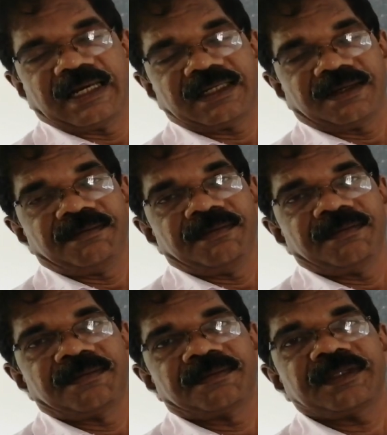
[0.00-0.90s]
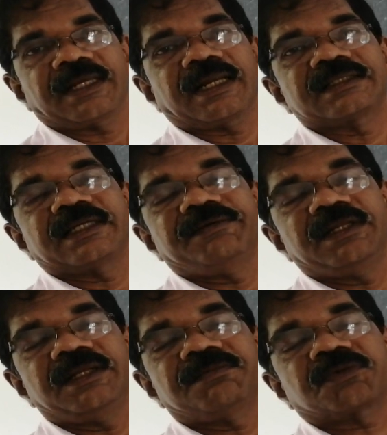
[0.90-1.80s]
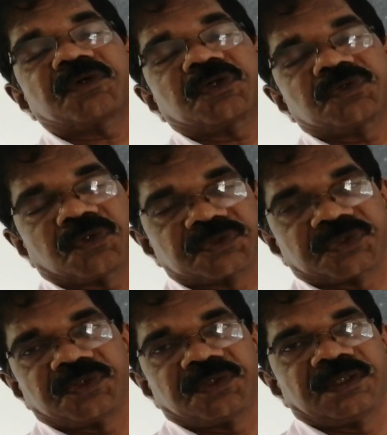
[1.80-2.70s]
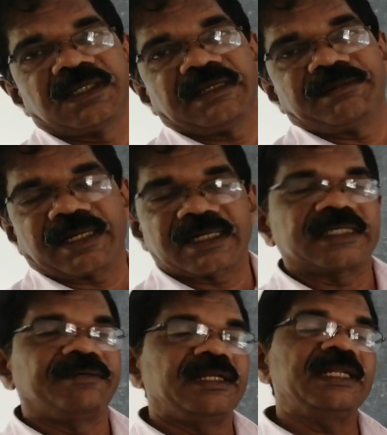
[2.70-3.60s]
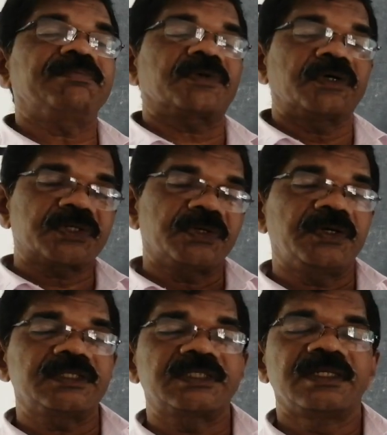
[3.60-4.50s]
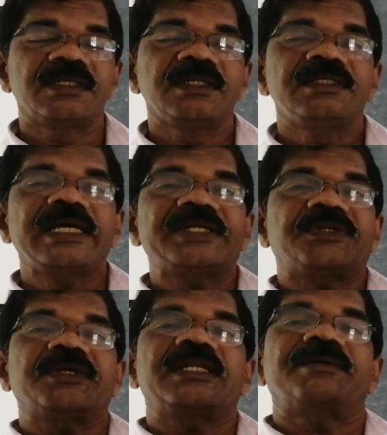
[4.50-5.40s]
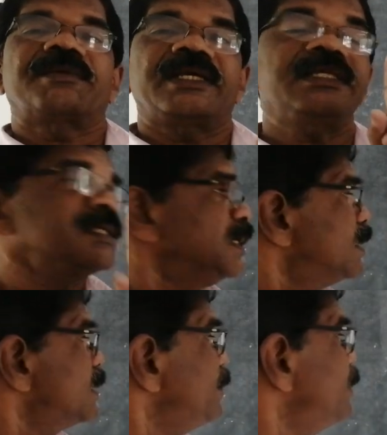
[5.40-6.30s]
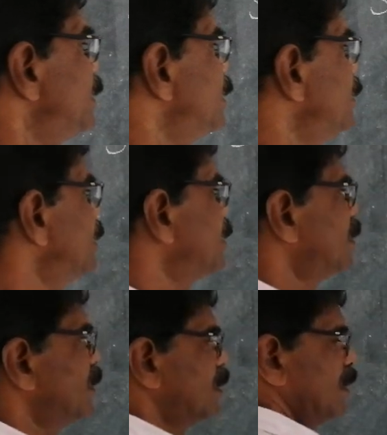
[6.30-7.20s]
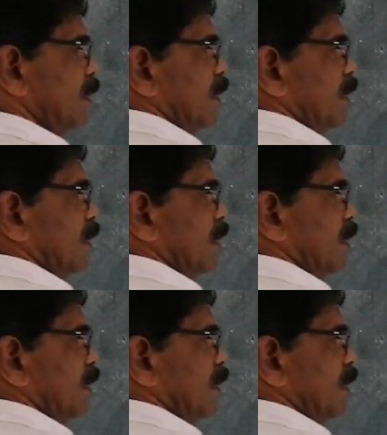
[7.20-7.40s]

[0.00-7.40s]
atom, there are 17 protons also. If there are 17 protons, the atomic number is 17.